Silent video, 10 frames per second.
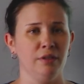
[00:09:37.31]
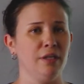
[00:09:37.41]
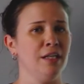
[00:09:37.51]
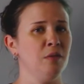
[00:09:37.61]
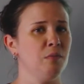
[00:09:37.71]

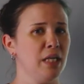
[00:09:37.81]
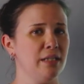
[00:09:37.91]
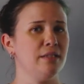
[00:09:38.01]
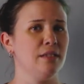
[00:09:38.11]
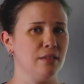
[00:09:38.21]
That kind of
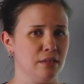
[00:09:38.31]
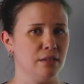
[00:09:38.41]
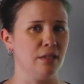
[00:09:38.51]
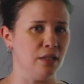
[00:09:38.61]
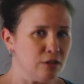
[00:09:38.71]
makes sense
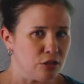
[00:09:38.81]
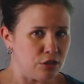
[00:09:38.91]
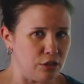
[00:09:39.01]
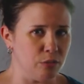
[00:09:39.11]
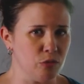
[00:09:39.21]
in English
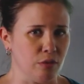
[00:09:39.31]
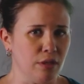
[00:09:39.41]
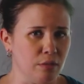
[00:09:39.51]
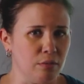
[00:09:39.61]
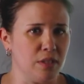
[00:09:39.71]
terms,
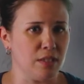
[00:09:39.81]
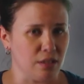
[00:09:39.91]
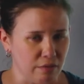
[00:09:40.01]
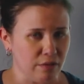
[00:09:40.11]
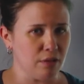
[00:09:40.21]
right?
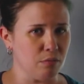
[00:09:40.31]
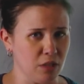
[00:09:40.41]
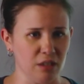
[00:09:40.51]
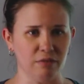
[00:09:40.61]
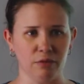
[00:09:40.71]
Significant,
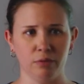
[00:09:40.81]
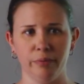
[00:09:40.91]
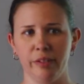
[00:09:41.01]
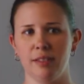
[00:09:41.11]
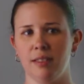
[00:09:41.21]
meaningful
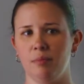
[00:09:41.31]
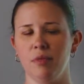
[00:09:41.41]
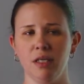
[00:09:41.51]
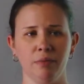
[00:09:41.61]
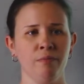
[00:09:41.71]
means the same
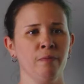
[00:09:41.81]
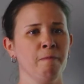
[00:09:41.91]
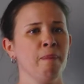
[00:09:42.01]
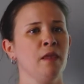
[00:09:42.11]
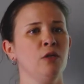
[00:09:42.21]
thing.
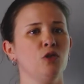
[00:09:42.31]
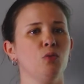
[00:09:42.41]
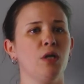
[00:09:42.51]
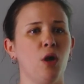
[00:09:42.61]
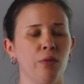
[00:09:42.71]
So
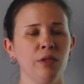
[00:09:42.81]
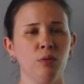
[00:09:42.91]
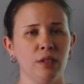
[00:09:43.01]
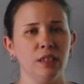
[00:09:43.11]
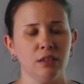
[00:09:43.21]
we only
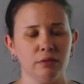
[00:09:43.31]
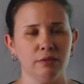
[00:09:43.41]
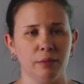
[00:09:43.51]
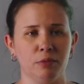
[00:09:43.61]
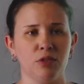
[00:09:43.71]
want to
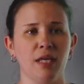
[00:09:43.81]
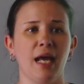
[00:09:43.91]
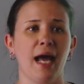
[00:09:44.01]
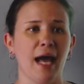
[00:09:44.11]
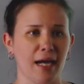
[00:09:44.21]
include numbers
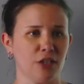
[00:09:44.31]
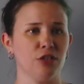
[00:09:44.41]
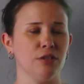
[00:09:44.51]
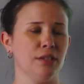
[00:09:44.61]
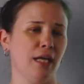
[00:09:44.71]
that
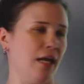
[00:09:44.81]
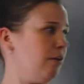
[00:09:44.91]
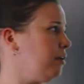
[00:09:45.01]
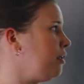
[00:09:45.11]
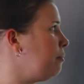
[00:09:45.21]
actually
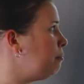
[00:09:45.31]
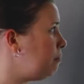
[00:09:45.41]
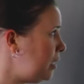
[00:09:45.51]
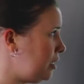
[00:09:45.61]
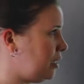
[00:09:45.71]
carry
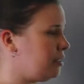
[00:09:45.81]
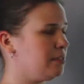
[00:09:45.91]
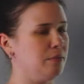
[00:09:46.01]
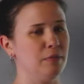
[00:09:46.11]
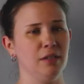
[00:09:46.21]
meaning.
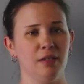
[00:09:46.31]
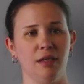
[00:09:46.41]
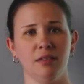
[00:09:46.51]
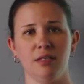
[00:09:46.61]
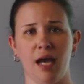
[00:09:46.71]
Something
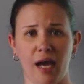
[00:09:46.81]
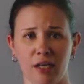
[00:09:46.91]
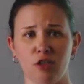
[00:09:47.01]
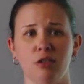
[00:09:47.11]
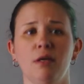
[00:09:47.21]
that is
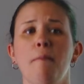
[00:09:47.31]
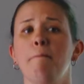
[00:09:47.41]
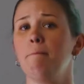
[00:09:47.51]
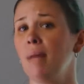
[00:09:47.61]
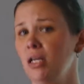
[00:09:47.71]
actually
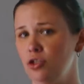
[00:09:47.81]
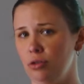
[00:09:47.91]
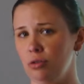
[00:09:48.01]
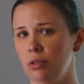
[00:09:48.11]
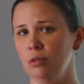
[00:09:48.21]

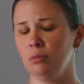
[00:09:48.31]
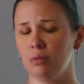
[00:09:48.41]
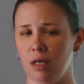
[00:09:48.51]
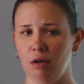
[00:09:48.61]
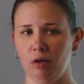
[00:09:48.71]
measured
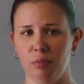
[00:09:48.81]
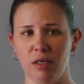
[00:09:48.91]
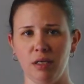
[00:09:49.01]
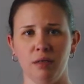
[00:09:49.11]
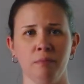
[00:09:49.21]
would carry
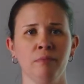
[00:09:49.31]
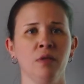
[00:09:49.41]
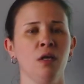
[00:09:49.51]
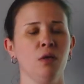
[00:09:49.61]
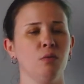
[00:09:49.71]
meaning.
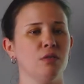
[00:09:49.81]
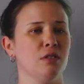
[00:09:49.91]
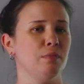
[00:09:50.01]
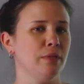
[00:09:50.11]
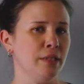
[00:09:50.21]
Whereas
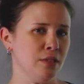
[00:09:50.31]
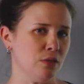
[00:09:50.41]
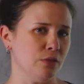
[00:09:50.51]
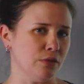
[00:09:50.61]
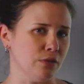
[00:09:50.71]
the
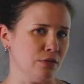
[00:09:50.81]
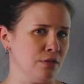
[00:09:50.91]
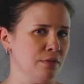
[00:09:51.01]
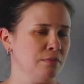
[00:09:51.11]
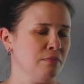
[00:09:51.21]

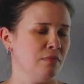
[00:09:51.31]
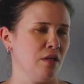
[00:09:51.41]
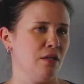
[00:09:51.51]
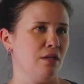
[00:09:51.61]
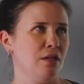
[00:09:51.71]
placeholders,
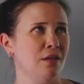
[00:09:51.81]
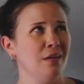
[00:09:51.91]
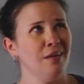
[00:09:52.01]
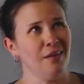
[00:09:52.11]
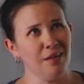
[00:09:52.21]

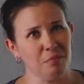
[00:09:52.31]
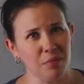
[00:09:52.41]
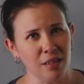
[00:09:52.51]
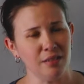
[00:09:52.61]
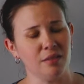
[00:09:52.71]
yeah, they
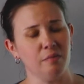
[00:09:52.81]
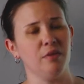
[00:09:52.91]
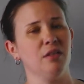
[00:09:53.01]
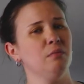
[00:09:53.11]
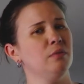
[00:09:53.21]
mean
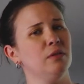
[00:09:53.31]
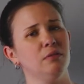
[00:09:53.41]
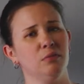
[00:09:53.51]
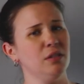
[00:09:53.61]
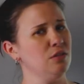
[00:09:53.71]
something,
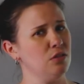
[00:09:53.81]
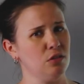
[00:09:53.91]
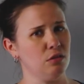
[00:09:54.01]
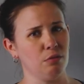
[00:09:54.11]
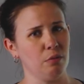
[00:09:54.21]
but we can
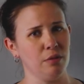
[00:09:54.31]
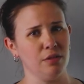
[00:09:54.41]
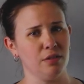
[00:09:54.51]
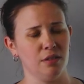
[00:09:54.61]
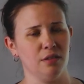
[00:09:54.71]
just throw it
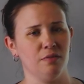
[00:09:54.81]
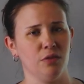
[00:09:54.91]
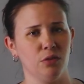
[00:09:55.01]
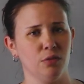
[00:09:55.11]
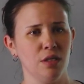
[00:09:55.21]
in
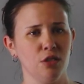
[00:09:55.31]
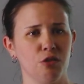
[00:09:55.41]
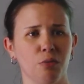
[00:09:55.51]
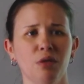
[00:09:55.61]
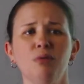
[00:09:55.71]
scientific
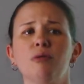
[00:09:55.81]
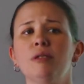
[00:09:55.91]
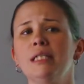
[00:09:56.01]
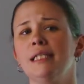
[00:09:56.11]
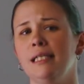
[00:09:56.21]
notation. We don't
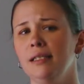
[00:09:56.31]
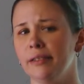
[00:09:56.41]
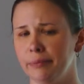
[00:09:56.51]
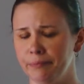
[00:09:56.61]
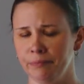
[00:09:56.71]
really need
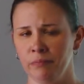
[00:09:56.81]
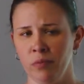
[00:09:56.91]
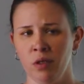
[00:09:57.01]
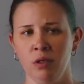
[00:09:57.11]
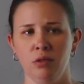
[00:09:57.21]
them.
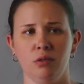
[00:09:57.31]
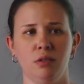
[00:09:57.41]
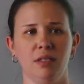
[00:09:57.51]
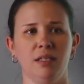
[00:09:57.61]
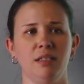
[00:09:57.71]
So
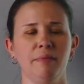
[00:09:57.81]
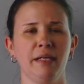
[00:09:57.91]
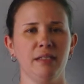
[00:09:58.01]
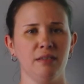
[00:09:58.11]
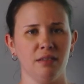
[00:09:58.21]
the idea
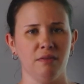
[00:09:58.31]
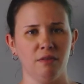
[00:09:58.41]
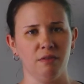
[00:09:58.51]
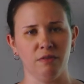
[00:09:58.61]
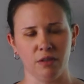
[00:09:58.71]
behind
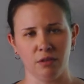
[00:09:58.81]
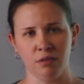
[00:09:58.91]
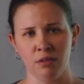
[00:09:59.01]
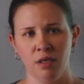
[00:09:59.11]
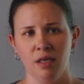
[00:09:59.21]
significant
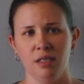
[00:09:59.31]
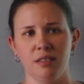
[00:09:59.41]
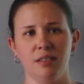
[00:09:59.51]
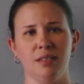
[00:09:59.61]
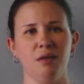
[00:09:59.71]
figures
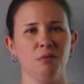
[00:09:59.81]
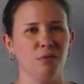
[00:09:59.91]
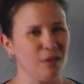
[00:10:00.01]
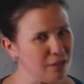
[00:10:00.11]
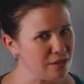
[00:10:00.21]
is to get
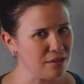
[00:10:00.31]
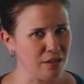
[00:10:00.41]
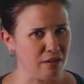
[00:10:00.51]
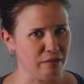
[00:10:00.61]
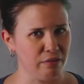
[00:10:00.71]
rid of the
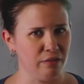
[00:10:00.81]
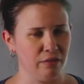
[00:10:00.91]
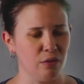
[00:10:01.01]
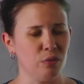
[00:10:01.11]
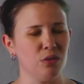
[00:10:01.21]
stuff
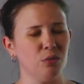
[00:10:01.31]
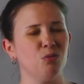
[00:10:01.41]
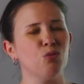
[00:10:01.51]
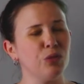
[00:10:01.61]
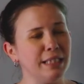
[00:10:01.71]
that we don't
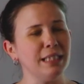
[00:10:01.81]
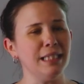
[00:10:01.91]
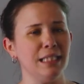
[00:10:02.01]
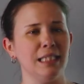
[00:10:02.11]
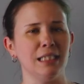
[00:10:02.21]

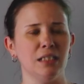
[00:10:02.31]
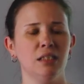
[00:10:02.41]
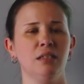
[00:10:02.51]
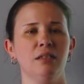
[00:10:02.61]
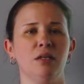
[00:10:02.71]
really need,
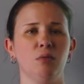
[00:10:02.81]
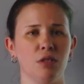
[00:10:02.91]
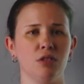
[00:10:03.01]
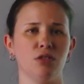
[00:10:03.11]
that we could